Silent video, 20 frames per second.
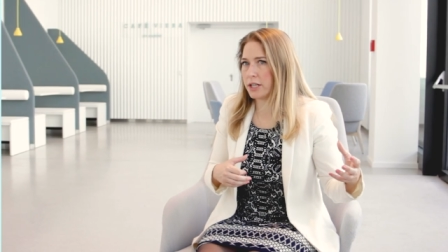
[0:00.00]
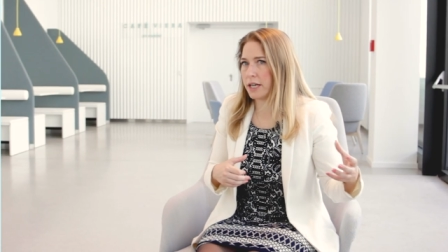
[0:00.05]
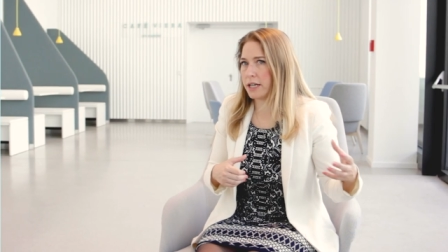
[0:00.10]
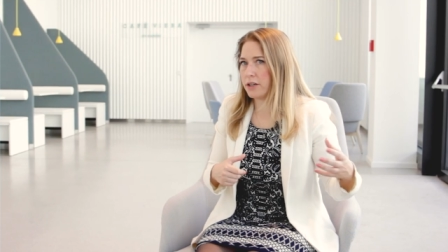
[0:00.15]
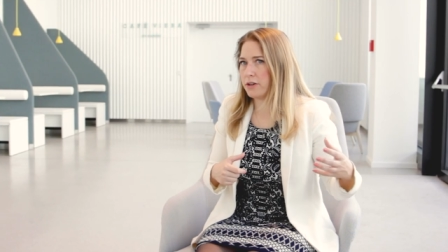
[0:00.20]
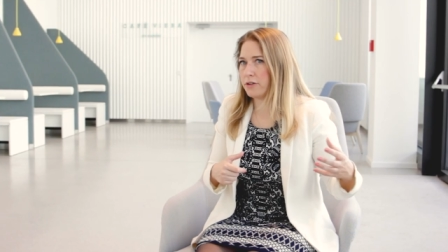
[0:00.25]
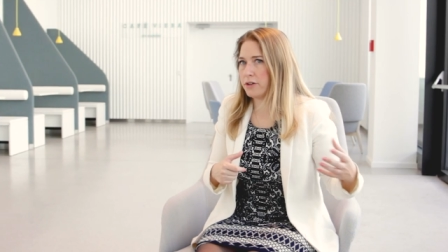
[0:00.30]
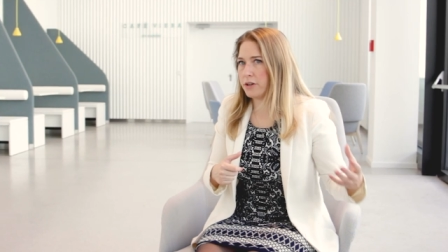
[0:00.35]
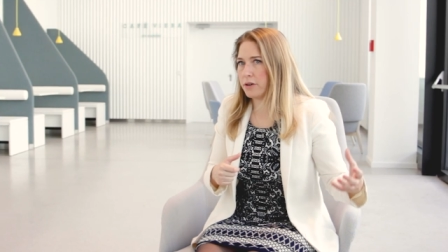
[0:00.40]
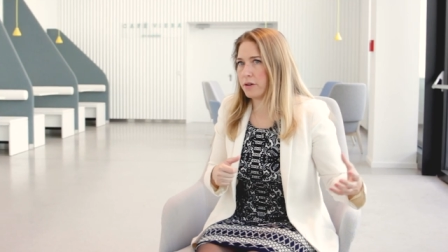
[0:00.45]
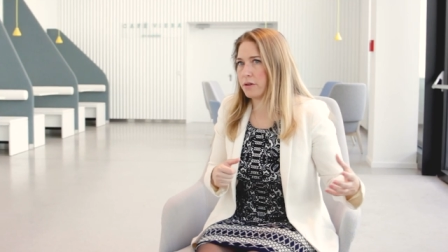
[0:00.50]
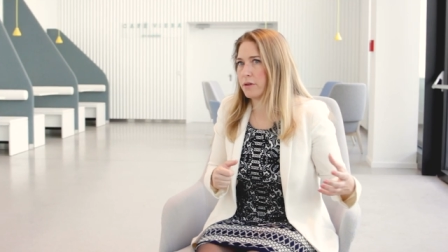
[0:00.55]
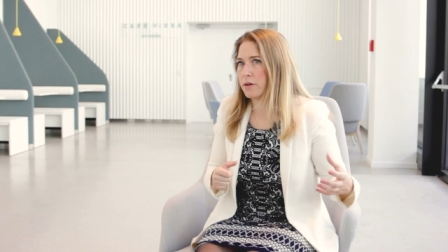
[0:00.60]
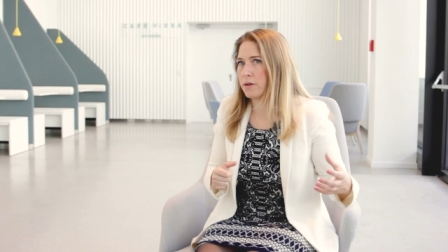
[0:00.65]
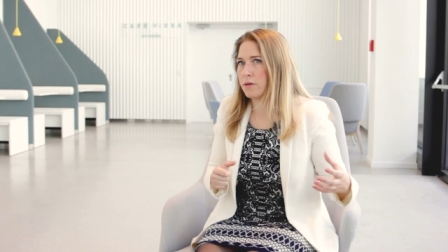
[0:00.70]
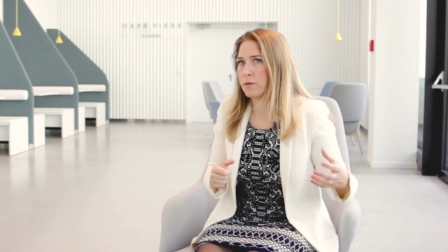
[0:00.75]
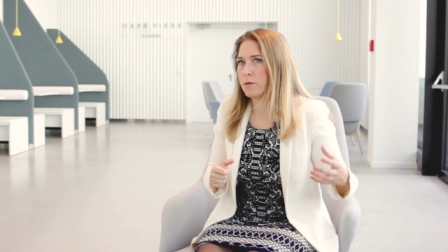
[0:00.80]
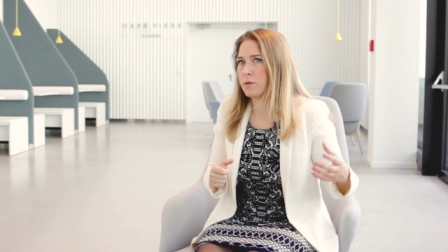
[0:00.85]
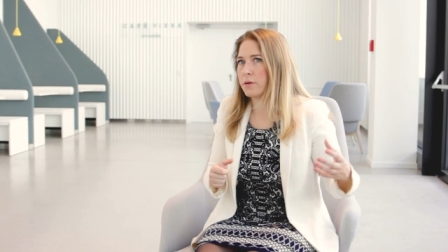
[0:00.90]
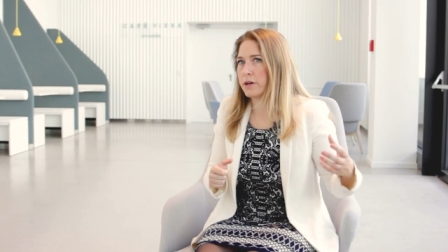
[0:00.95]
like your
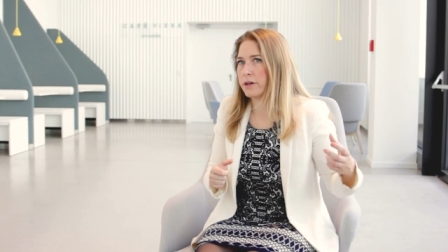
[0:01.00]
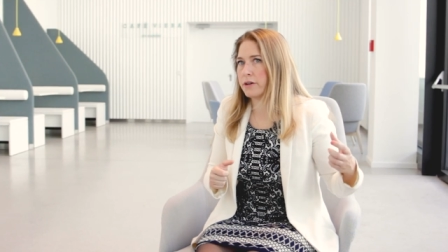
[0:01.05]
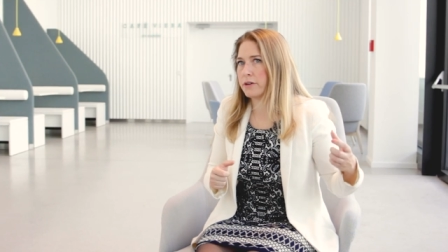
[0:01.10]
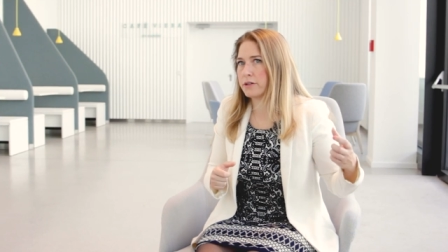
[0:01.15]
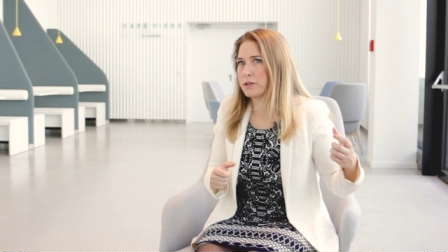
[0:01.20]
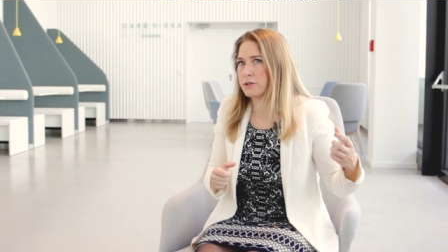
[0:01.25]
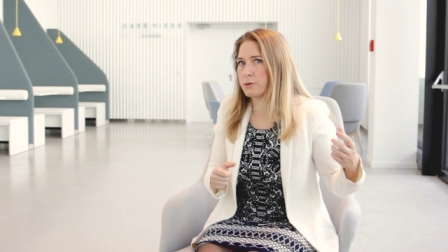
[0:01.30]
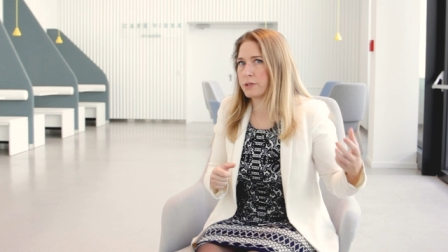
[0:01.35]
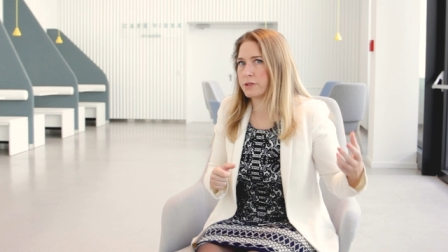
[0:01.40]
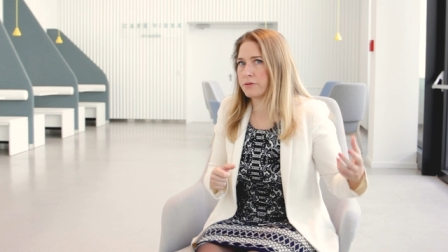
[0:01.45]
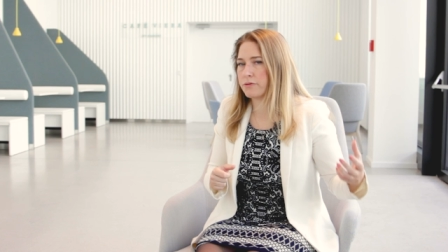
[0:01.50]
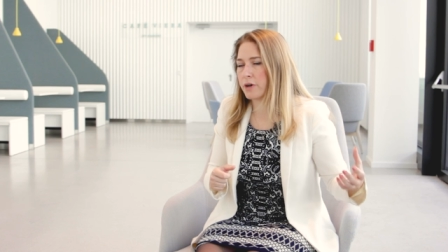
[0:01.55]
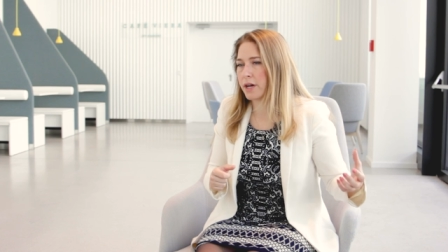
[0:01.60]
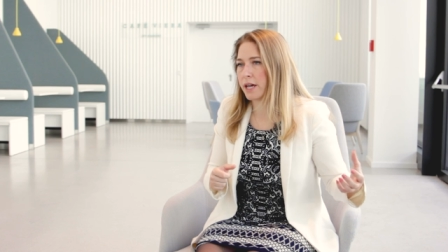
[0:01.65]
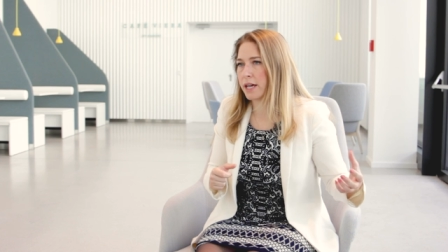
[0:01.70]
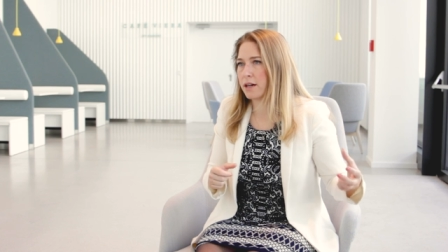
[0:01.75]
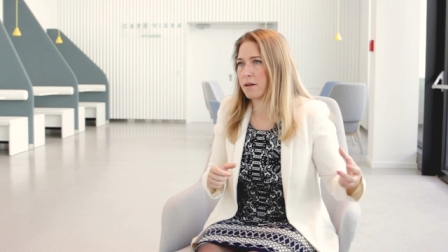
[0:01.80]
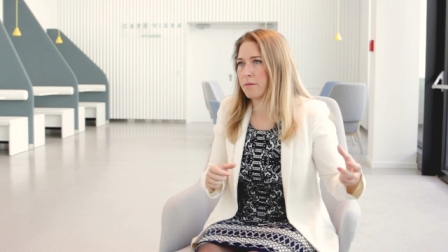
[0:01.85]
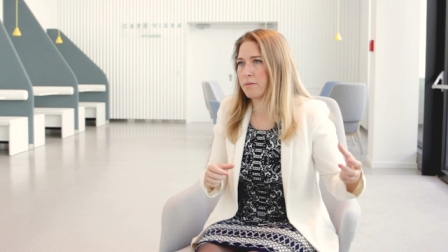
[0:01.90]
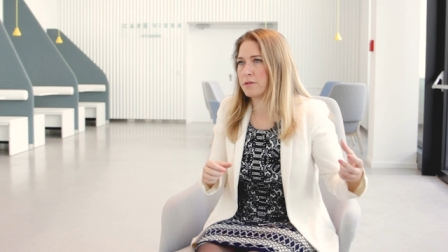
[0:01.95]
euro or your Swiss
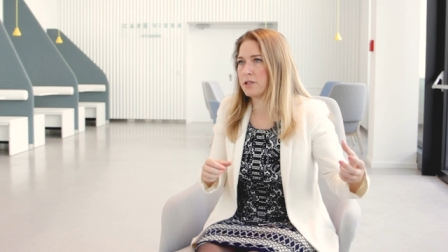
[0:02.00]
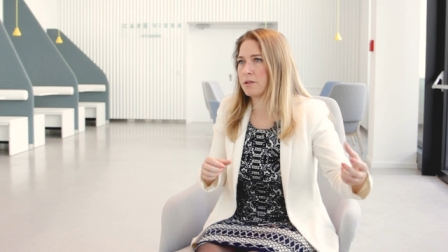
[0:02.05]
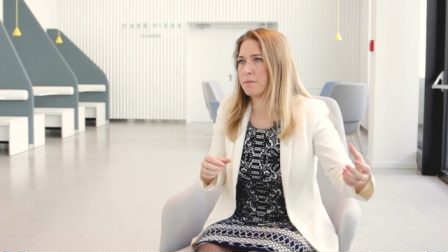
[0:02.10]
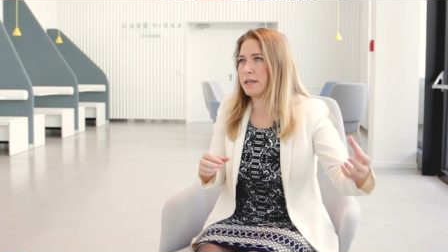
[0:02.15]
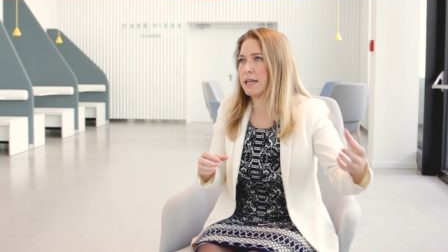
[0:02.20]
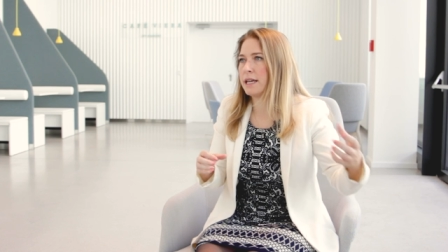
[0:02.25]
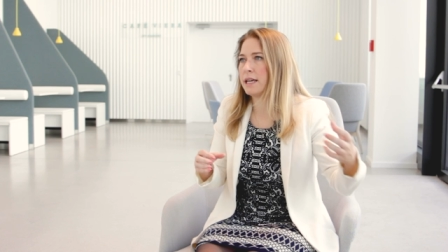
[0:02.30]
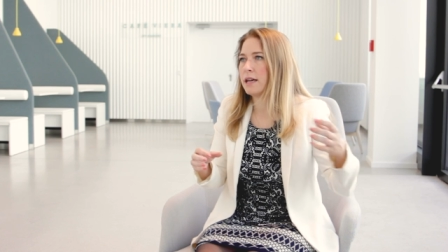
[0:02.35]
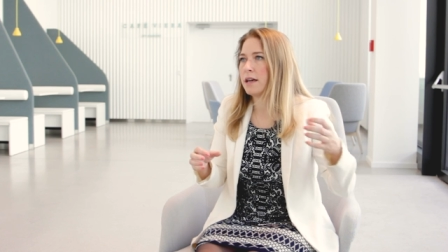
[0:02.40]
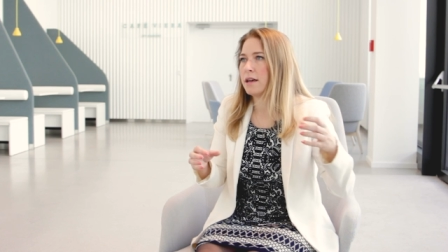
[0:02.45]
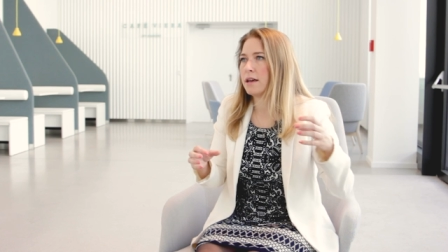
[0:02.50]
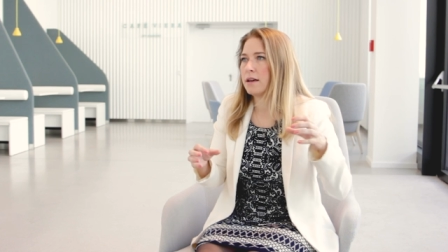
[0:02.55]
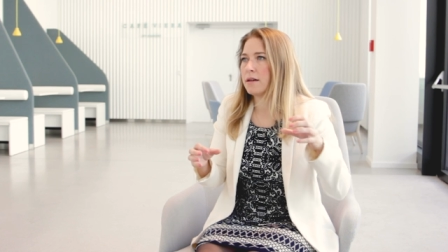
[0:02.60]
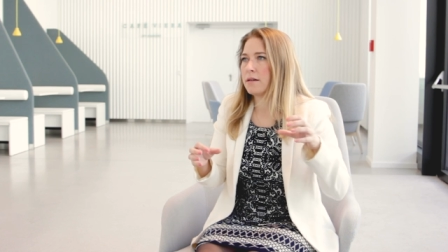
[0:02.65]
franc to be